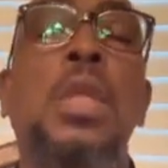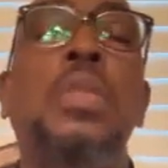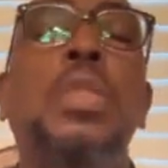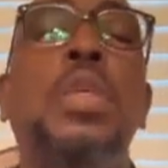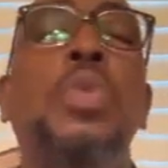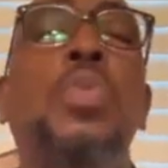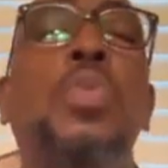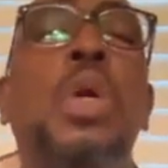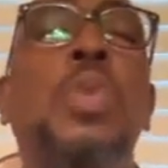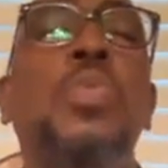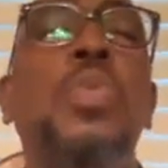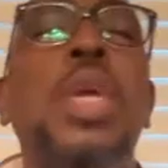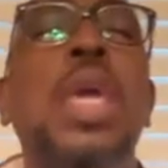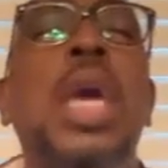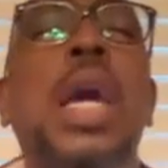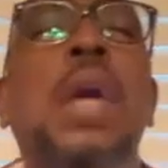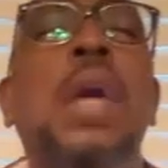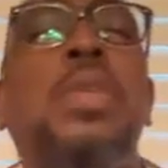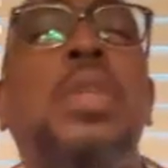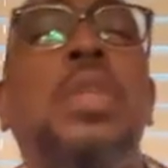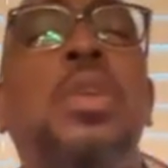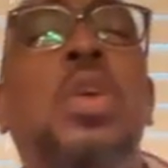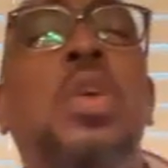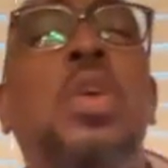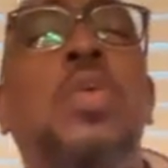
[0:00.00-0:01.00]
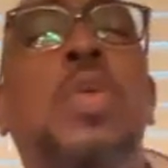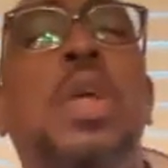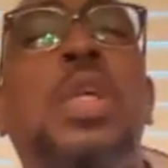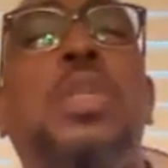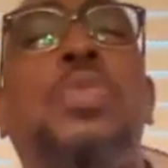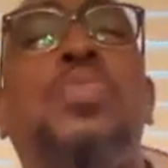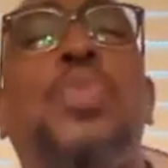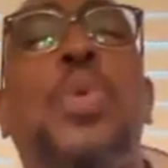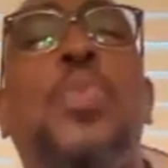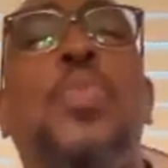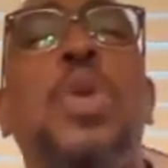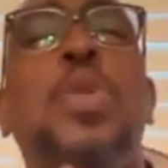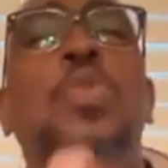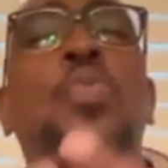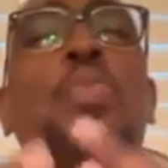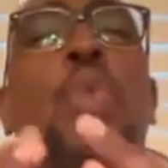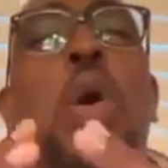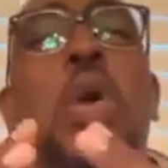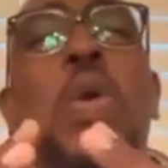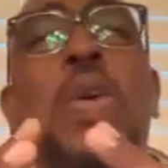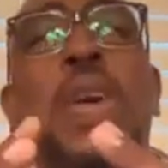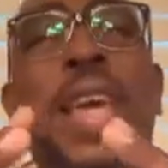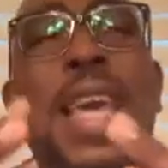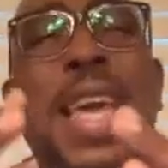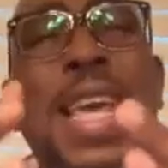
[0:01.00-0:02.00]
See, what we have to know is when we
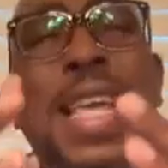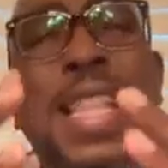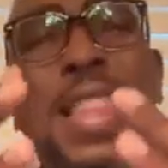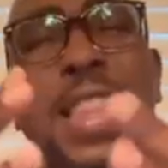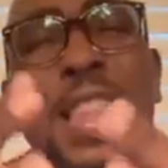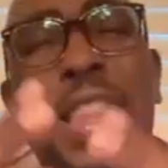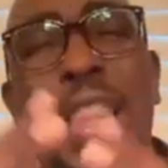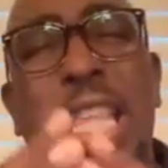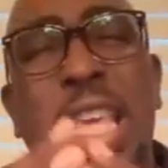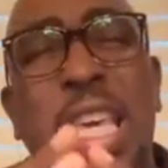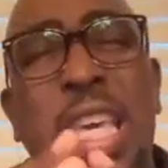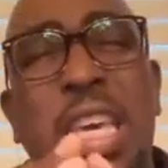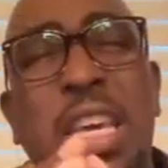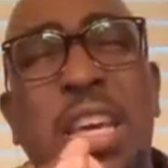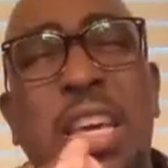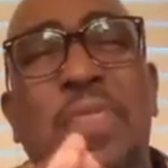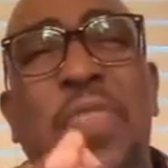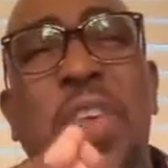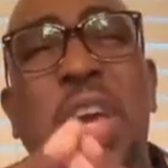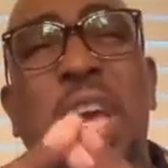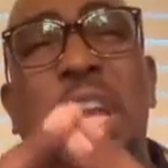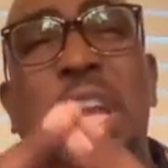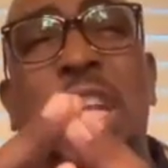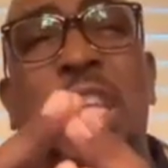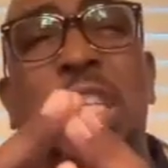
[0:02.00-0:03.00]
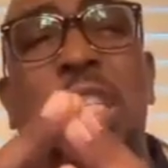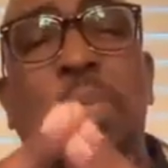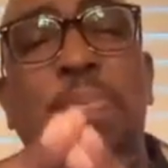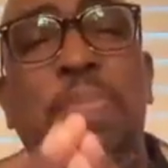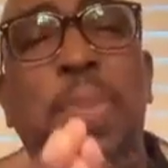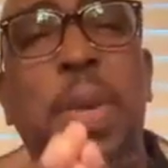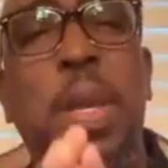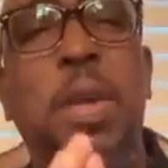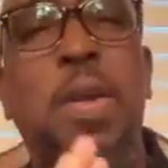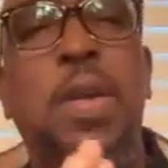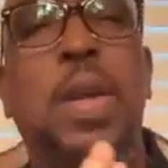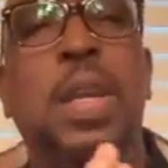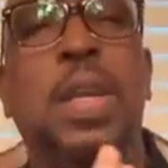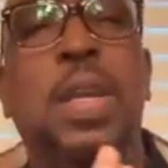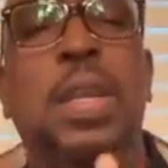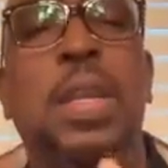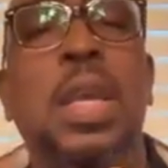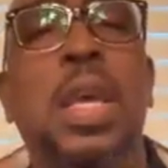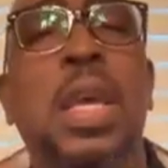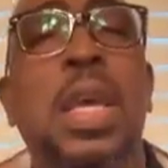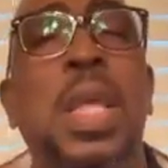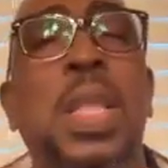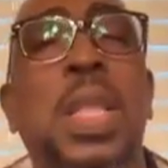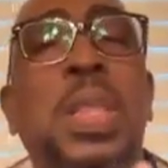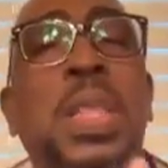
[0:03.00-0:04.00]
walk and live in the spirit,
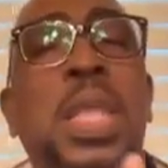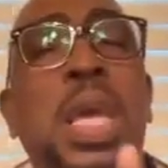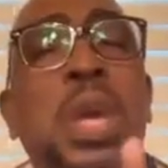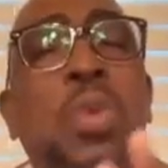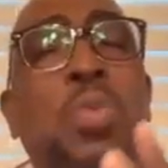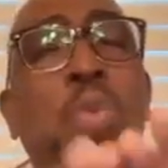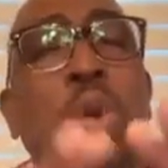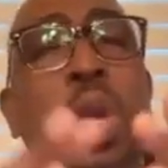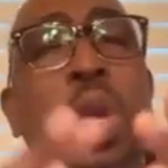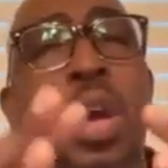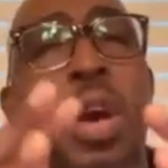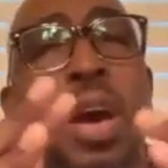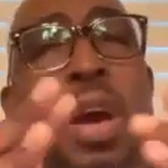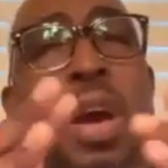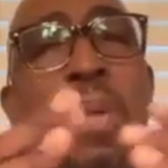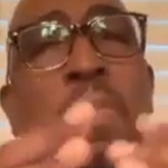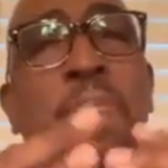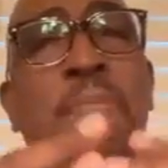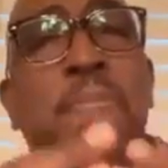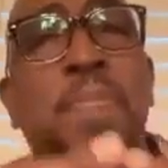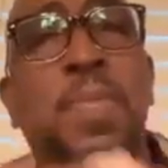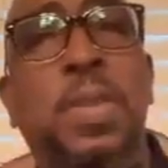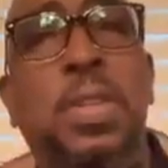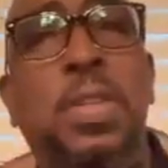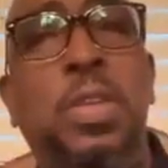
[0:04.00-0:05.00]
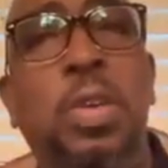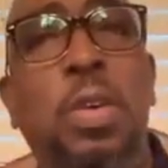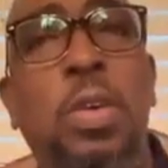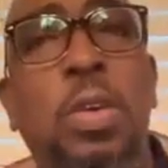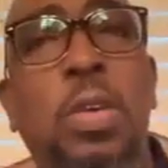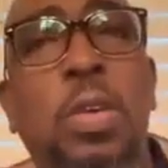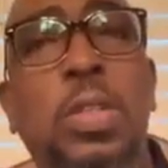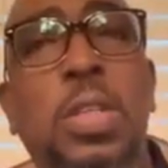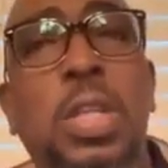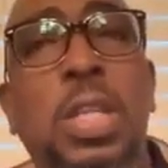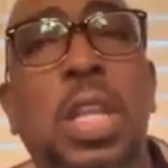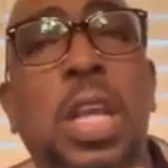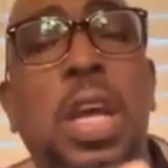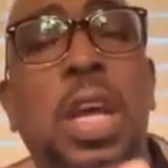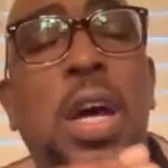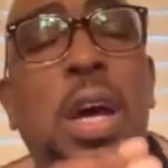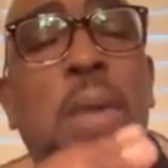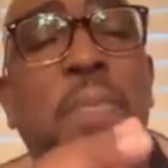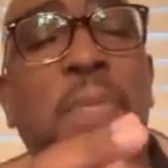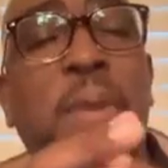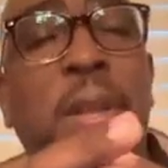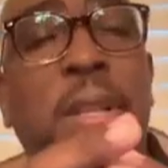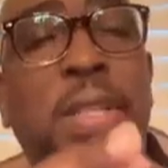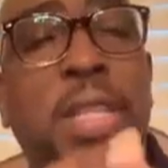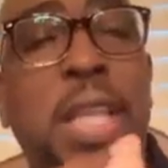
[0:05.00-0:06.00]
then we are children
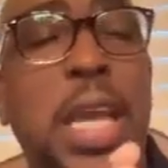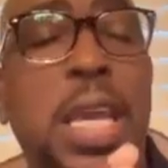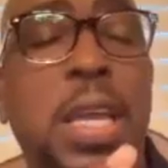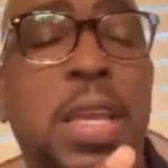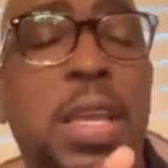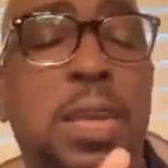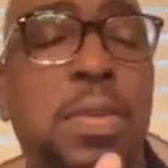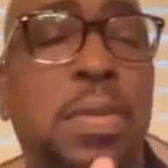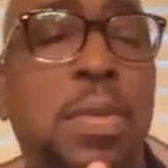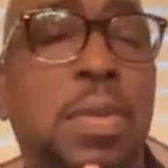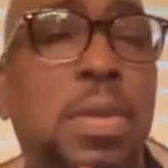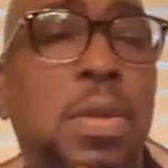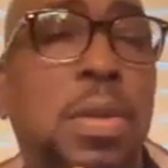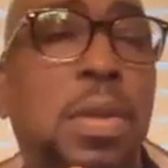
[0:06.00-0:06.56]
of the day.